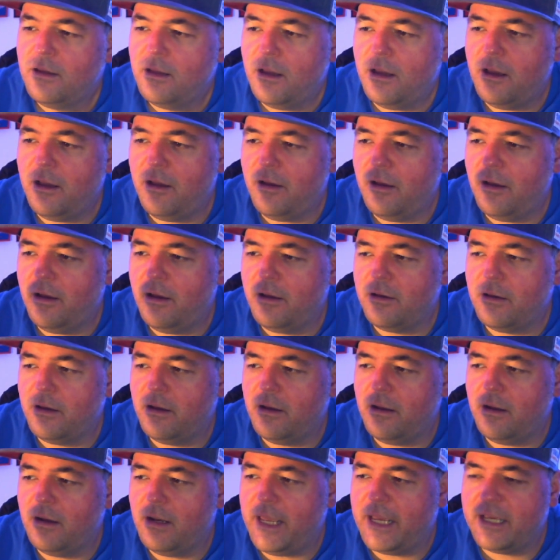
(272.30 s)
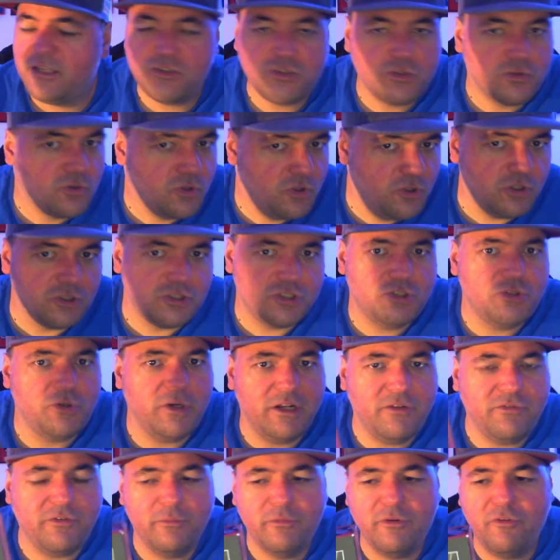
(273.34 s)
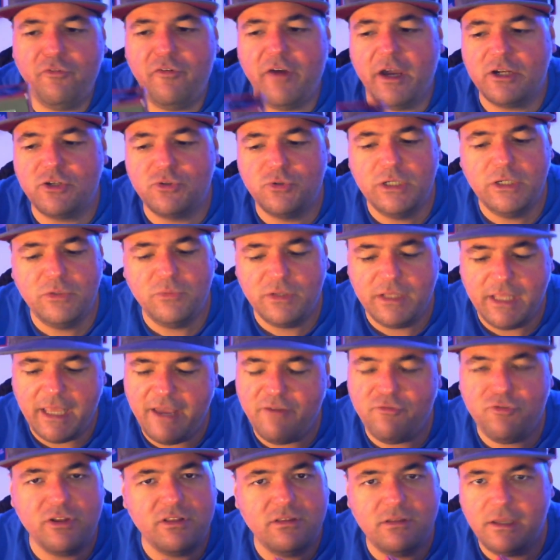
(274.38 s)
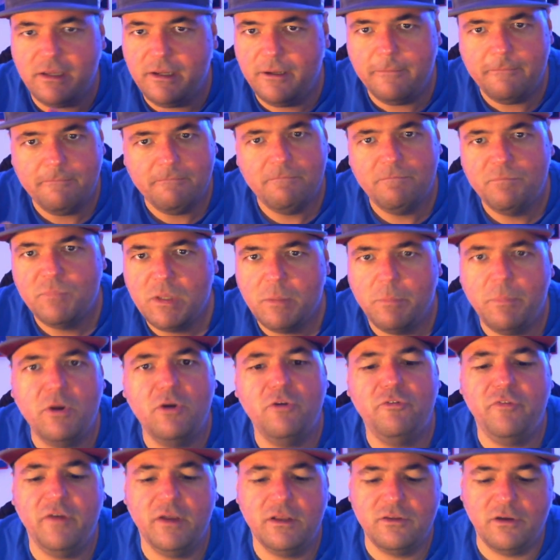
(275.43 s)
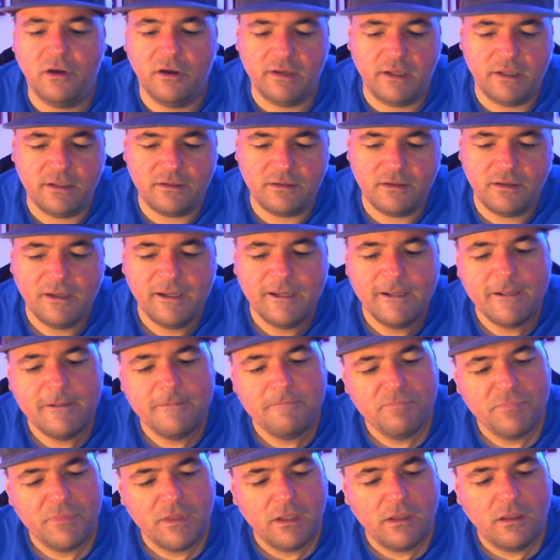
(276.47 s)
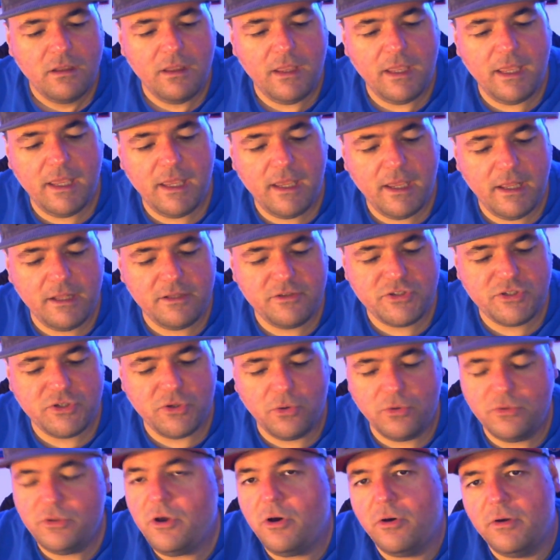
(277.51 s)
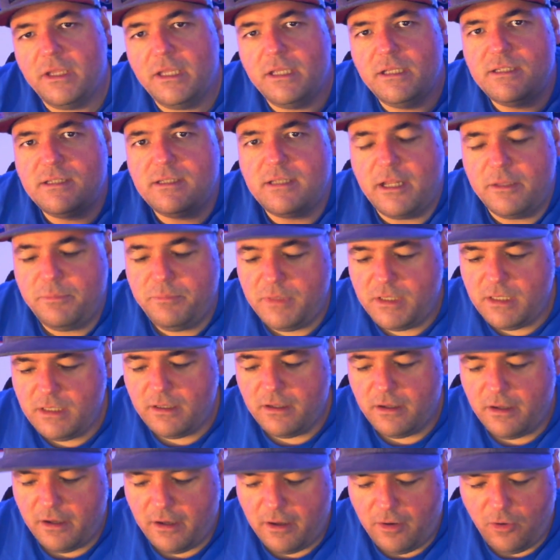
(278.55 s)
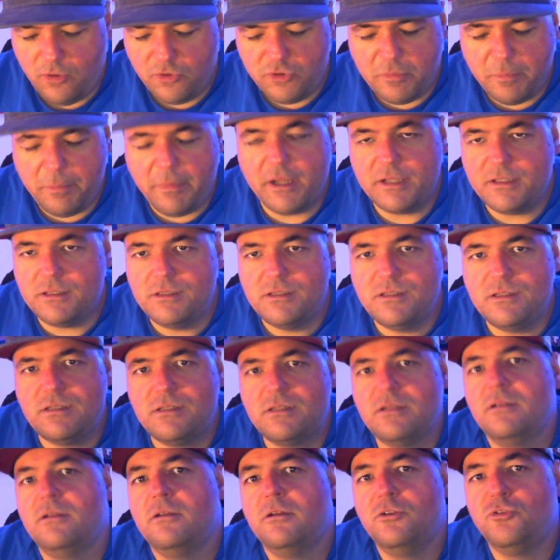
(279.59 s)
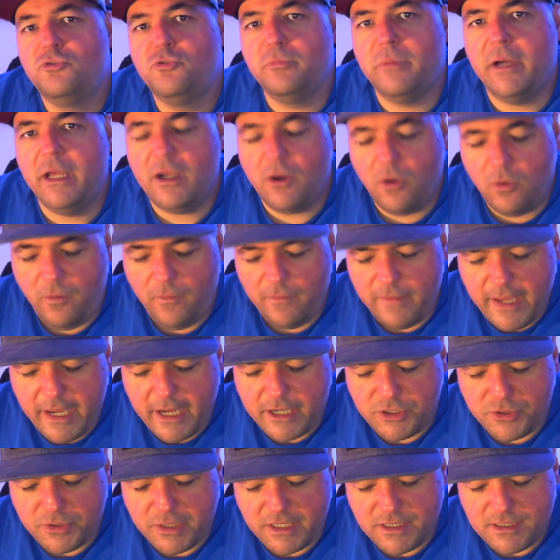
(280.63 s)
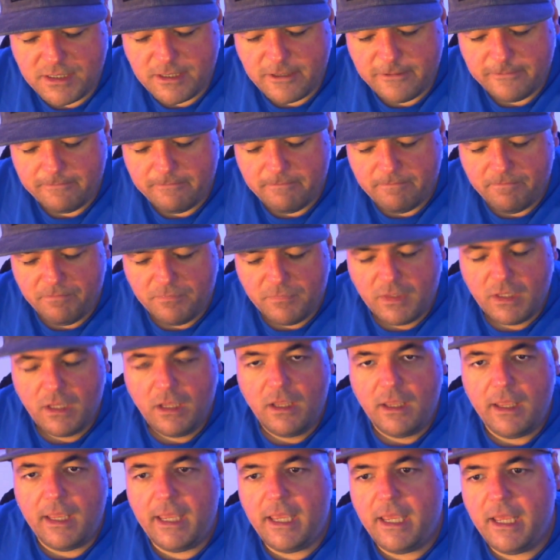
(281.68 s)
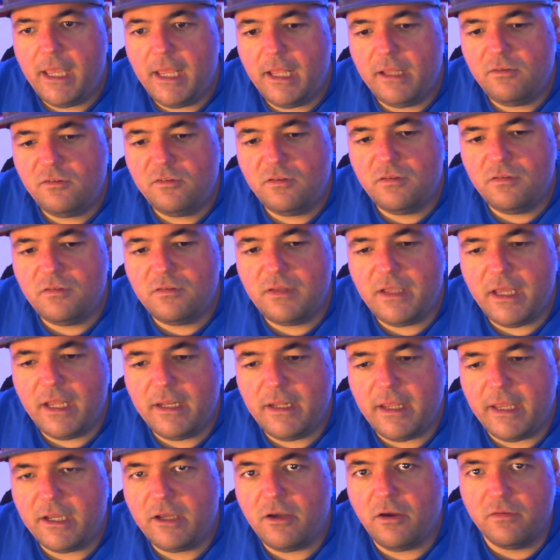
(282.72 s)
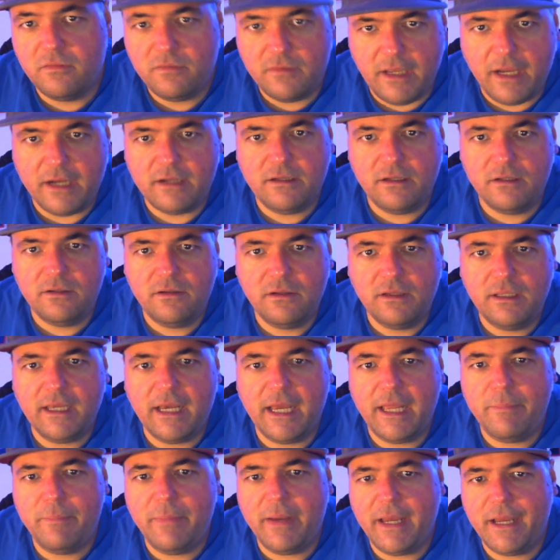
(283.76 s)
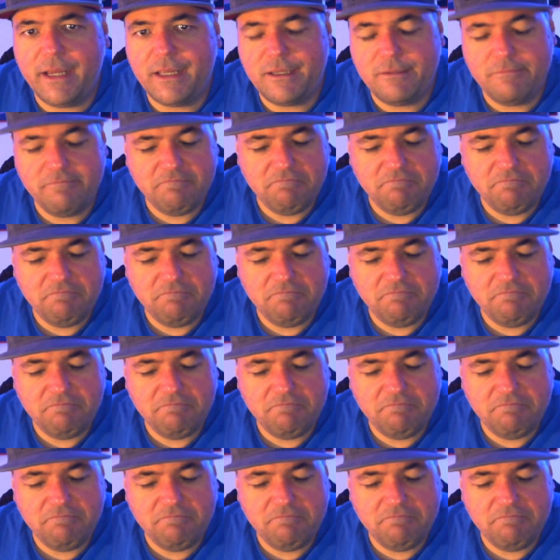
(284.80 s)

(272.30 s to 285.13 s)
uh, like good straight from the factory with everything perfect on it. And so no, he sent me uh, all the buttons to my old address. And since then, I contacted the guy back,